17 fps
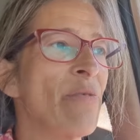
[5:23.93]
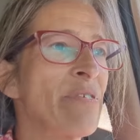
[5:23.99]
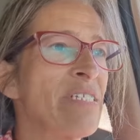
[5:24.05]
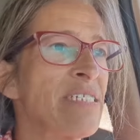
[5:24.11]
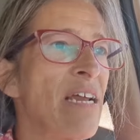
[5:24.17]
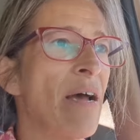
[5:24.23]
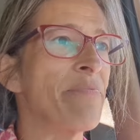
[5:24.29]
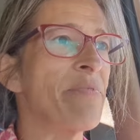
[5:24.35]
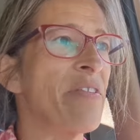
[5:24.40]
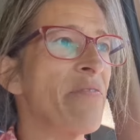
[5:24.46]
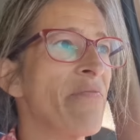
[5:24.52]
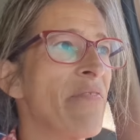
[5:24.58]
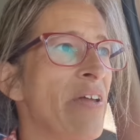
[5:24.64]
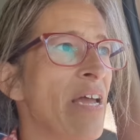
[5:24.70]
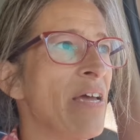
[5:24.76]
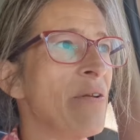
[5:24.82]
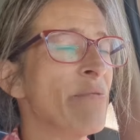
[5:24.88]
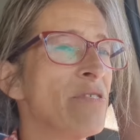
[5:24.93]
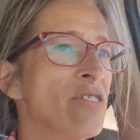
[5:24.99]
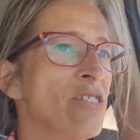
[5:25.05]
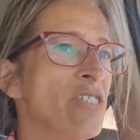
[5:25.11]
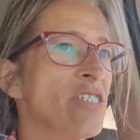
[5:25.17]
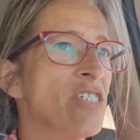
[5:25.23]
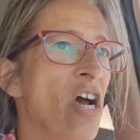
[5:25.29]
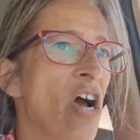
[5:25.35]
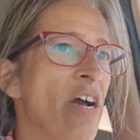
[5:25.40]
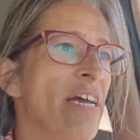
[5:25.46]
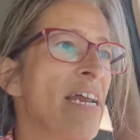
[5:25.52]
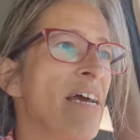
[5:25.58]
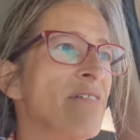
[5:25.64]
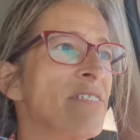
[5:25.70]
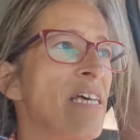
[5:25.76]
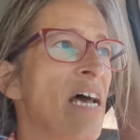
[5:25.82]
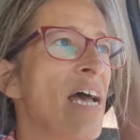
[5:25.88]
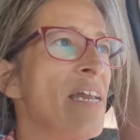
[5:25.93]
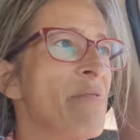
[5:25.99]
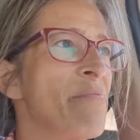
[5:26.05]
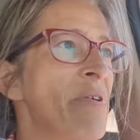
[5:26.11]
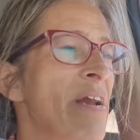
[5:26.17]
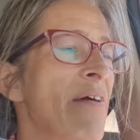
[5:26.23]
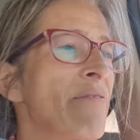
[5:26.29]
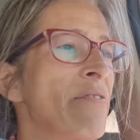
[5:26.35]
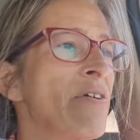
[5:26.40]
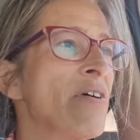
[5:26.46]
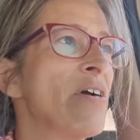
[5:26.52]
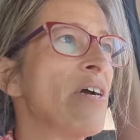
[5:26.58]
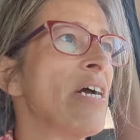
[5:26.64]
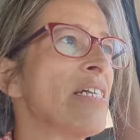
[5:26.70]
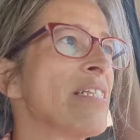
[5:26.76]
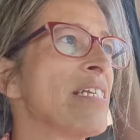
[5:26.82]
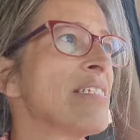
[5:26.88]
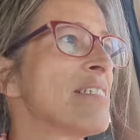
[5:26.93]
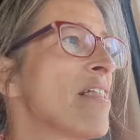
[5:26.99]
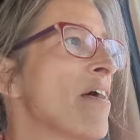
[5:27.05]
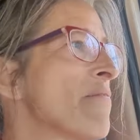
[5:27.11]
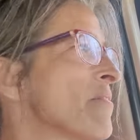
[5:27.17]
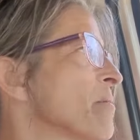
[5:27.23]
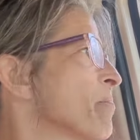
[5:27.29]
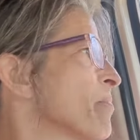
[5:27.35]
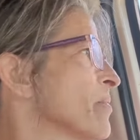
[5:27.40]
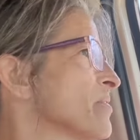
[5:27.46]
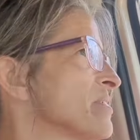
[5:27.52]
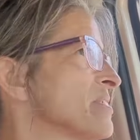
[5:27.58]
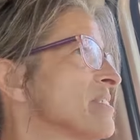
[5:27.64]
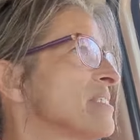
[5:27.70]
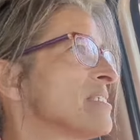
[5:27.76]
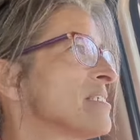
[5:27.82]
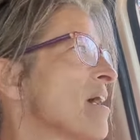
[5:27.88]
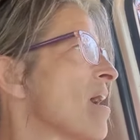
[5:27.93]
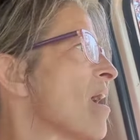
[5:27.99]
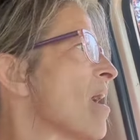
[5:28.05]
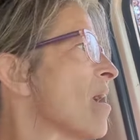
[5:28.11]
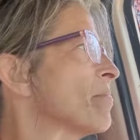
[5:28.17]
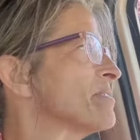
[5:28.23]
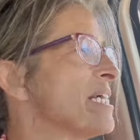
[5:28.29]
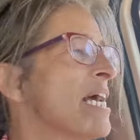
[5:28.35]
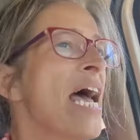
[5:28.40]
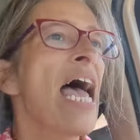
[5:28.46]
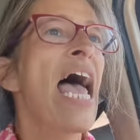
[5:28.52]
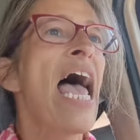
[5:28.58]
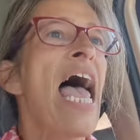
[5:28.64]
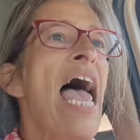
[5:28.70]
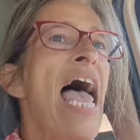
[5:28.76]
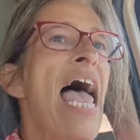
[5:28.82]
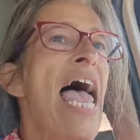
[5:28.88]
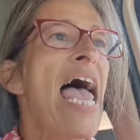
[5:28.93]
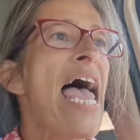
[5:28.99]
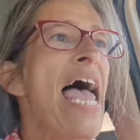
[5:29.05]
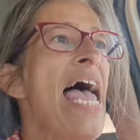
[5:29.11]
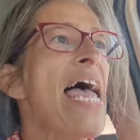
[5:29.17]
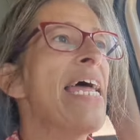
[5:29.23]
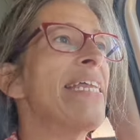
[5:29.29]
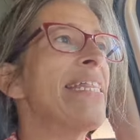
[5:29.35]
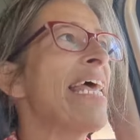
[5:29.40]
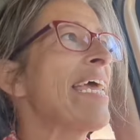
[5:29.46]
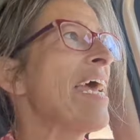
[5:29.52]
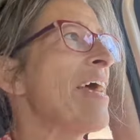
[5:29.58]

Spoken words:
and we stopped at the van. We were just talking outside and whatever. And this lovely person stopped. And they